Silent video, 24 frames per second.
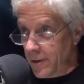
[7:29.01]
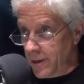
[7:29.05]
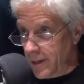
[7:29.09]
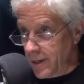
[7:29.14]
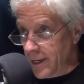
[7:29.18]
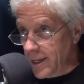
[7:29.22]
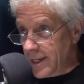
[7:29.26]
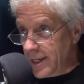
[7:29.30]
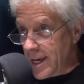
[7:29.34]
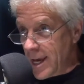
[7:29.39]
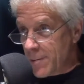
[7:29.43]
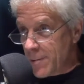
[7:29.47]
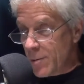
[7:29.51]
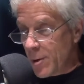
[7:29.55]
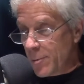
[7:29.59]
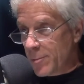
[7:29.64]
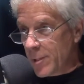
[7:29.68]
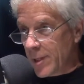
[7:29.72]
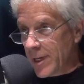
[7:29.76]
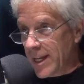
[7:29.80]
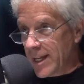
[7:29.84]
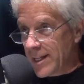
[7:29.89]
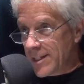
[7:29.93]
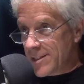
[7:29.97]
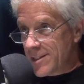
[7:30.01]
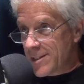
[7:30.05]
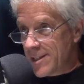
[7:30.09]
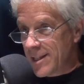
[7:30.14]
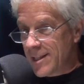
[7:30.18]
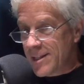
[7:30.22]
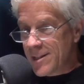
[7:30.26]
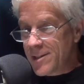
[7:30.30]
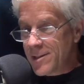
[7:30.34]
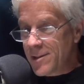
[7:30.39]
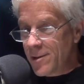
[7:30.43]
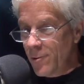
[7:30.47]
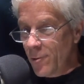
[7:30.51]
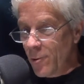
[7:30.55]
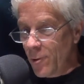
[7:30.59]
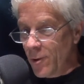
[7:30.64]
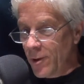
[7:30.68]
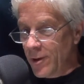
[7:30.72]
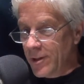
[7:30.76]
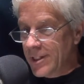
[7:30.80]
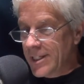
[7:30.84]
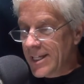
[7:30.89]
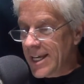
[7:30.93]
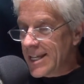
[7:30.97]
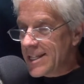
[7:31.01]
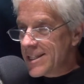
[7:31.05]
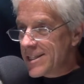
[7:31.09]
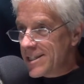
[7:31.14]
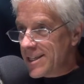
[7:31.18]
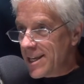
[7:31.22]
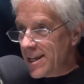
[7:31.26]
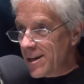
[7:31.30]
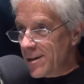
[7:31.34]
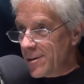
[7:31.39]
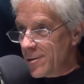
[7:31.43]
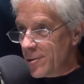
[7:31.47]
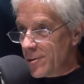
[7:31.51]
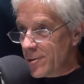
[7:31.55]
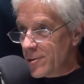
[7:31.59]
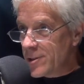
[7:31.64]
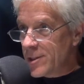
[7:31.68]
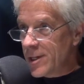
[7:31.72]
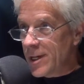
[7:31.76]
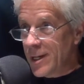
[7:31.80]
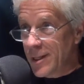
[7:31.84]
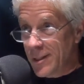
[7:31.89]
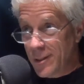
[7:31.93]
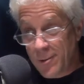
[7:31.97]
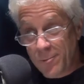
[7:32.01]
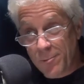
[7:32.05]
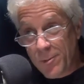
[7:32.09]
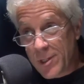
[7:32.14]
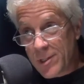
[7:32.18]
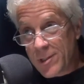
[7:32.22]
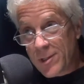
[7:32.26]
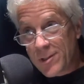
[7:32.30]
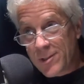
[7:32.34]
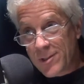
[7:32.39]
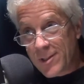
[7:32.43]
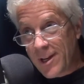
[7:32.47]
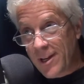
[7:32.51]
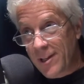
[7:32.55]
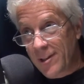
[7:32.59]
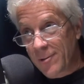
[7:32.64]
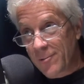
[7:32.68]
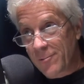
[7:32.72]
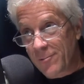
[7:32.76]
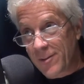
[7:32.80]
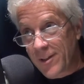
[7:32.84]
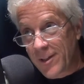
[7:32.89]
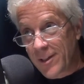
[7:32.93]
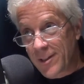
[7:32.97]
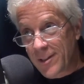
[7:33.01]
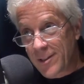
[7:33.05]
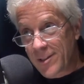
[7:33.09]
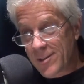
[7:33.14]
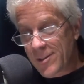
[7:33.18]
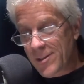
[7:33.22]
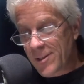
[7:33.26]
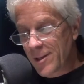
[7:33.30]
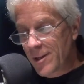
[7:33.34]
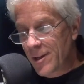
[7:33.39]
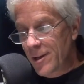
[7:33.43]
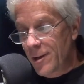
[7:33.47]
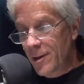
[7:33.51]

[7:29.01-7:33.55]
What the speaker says: he came up against these 10 senators in the missile silo fields